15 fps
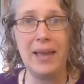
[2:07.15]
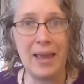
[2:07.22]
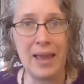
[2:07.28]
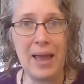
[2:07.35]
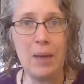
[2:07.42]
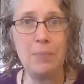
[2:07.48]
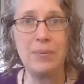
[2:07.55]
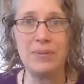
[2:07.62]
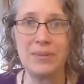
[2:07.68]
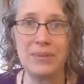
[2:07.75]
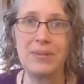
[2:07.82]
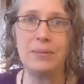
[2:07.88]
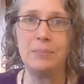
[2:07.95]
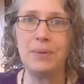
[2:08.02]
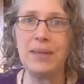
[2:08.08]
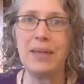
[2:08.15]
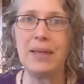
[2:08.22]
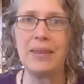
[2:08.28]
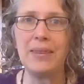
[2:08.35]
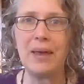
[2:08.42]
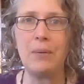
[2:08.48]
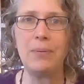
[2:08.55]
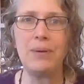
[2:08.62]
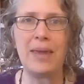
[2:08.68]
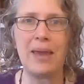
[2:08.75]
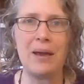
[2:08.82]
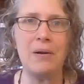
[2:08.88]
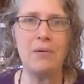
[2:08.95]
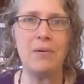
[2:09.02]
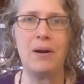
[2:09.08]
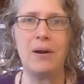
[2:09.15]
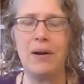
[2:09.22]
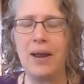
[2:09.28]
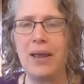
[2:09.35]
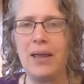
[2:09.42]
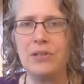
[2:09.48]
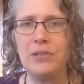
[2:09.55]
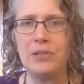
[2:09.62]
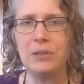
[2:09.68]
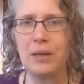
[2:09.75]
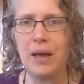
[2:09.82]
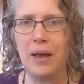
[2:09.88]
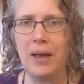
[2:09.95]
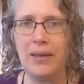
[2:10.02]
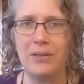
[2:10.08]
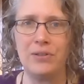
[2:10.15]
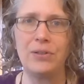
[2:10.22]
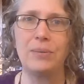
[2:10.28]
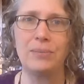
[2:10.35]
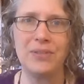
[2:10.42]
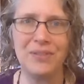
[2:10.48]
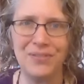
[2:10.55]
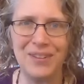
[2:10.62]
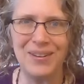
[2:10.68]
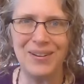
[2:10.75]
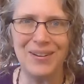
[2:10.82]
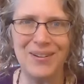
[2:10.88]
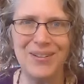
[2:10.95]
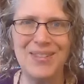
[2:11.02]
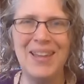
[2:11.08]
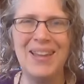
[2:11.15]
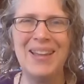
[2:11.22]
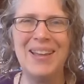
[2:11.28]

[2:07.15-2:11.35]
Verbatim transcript: happens to be that we count our age uh, in terms of years